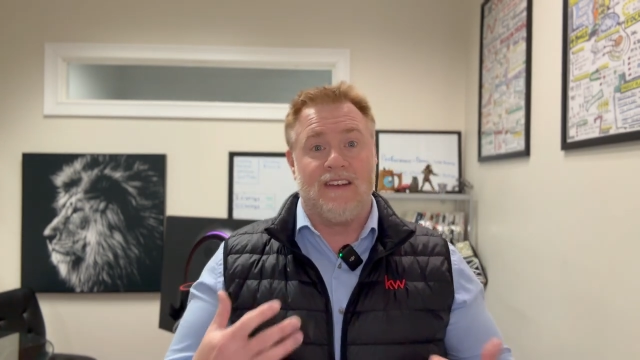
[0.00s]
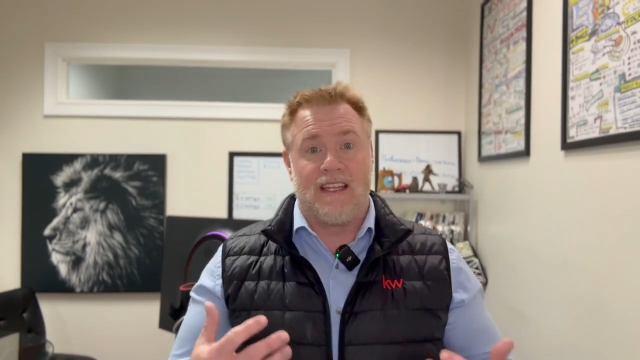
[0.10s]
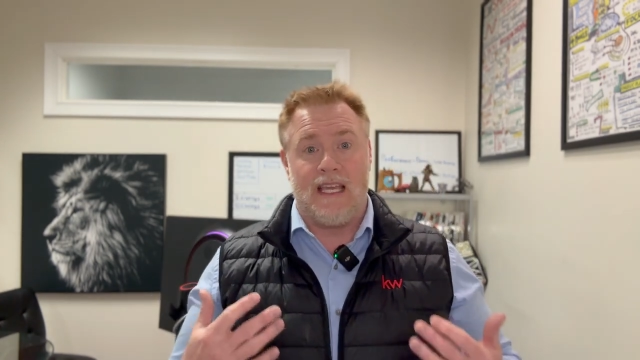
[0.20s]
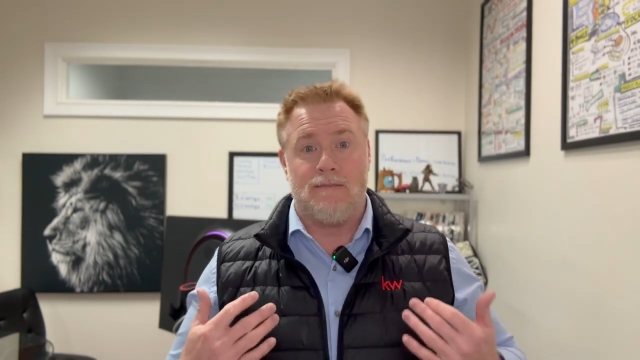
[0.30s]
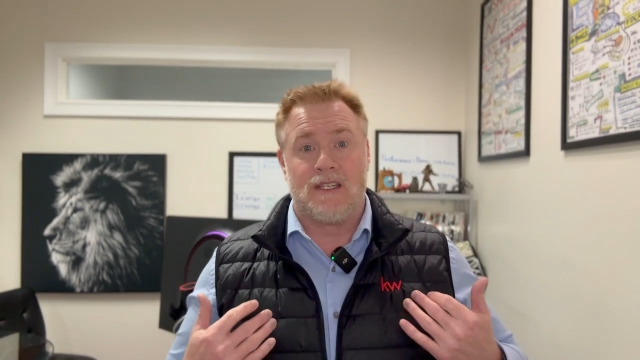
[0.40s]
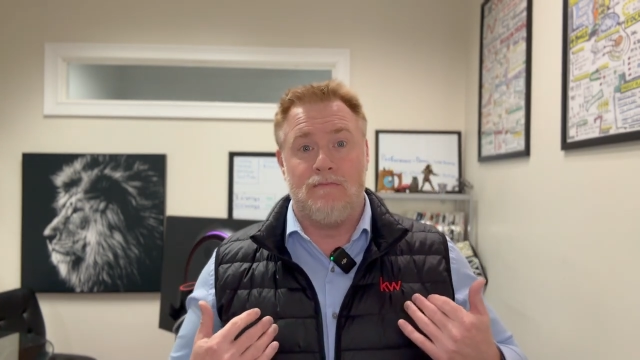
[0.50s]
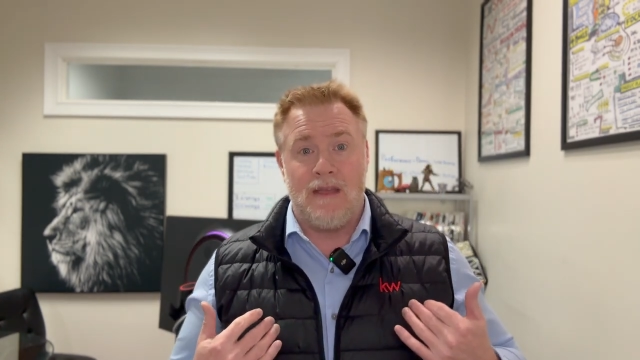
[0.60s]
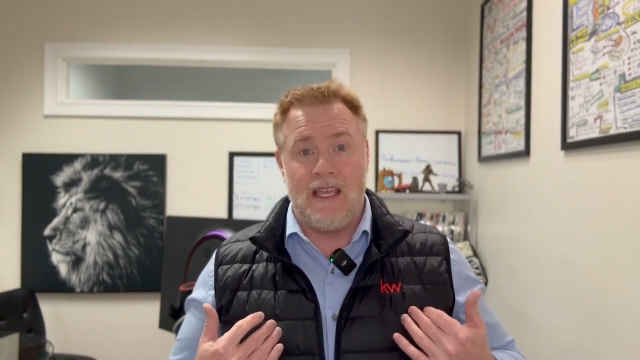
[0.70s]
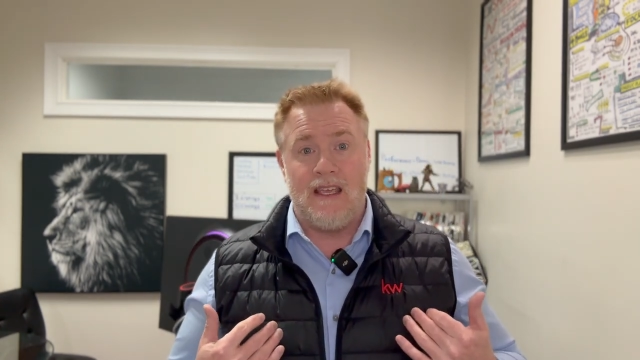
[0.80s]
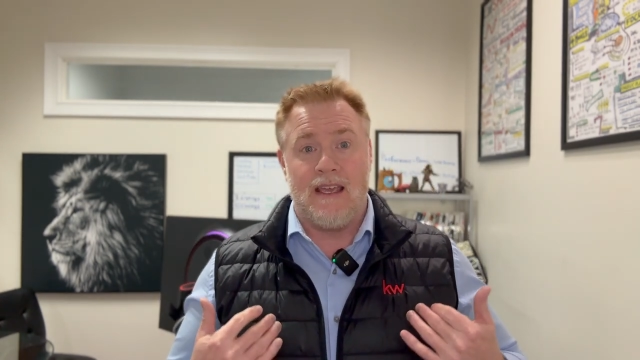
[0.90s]
it keeps
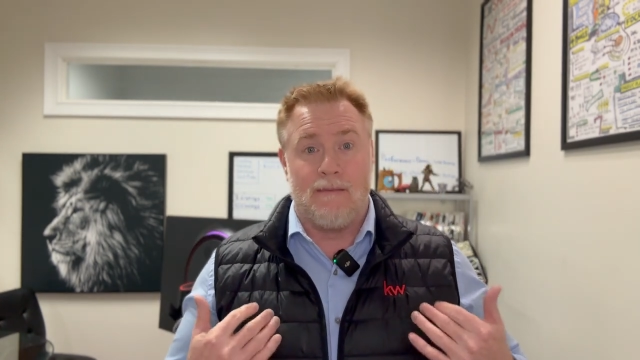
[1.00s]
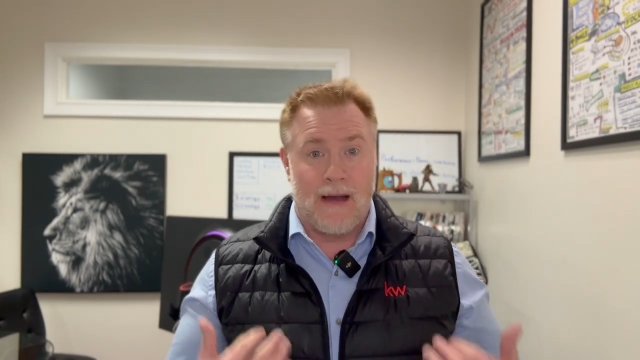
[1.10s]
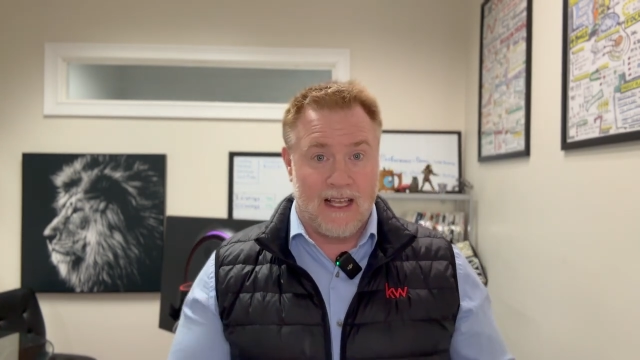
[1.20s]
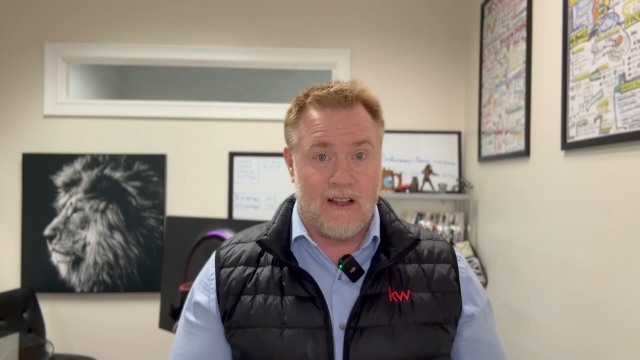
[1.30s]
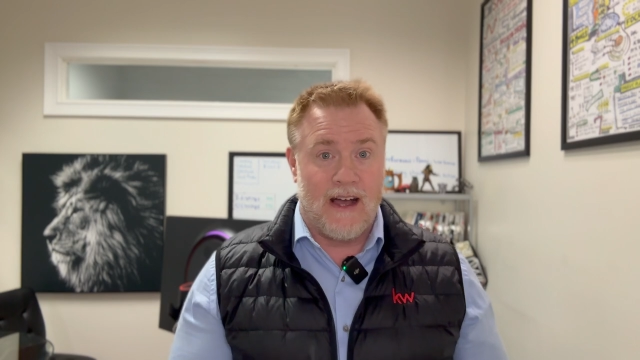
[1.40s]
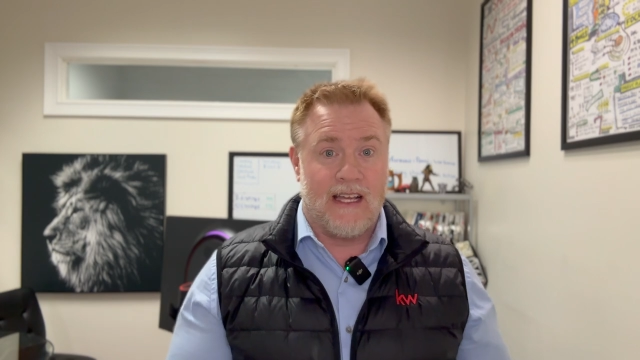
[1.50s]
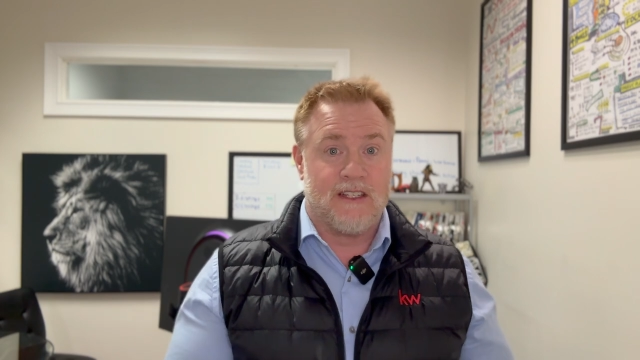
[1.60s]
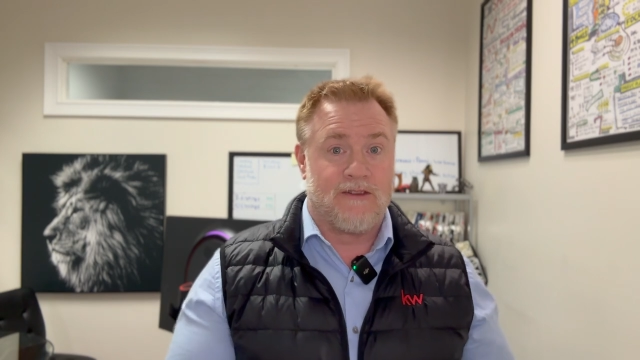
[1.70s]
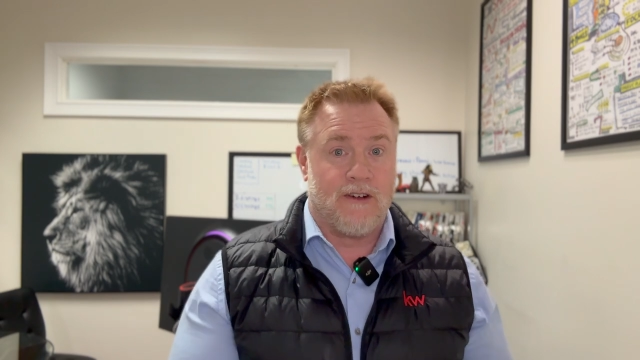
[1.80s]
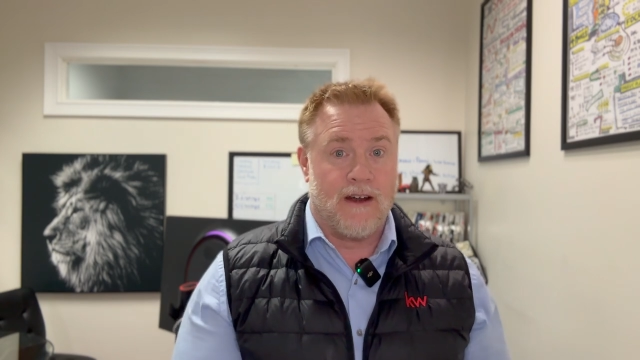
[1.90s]
me and my
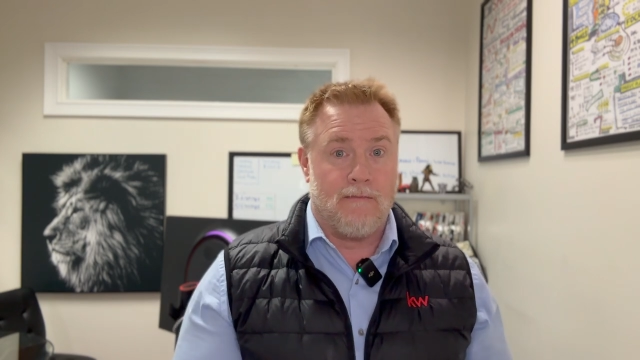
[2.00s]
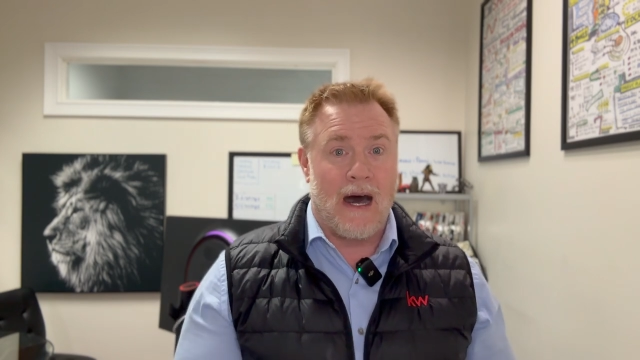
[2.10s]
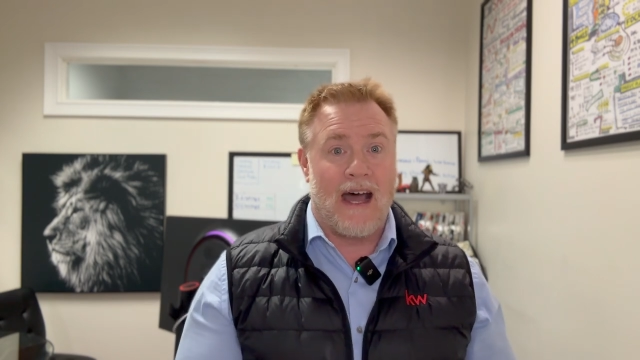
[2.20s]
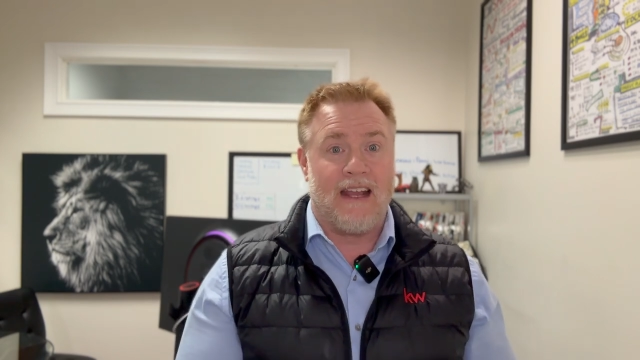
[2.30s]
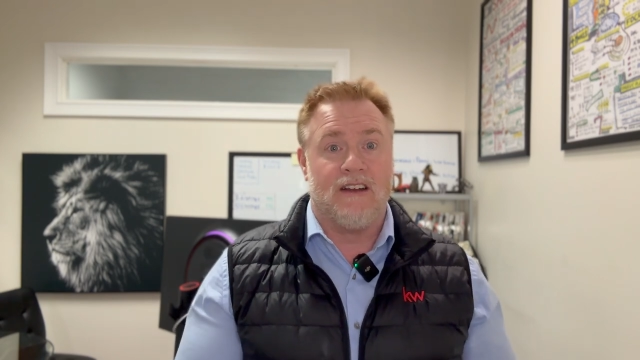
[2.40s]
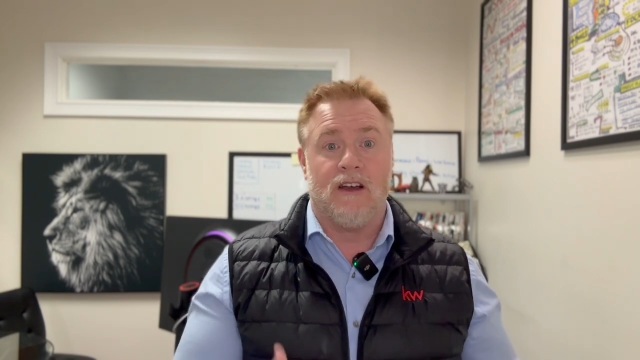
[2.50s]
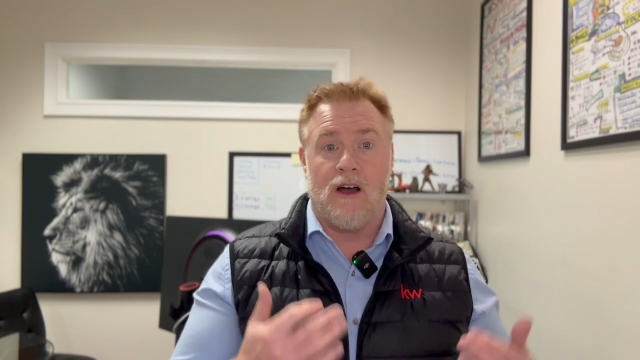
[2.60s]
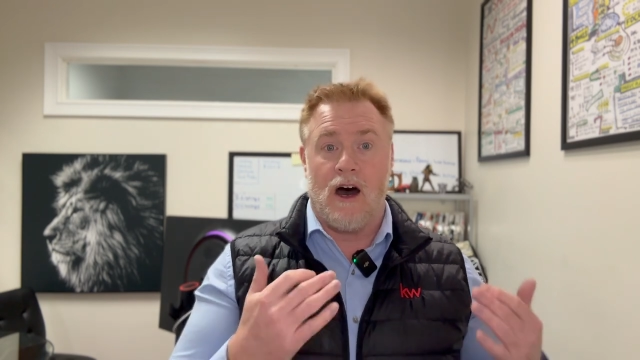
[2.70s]
clients front of mind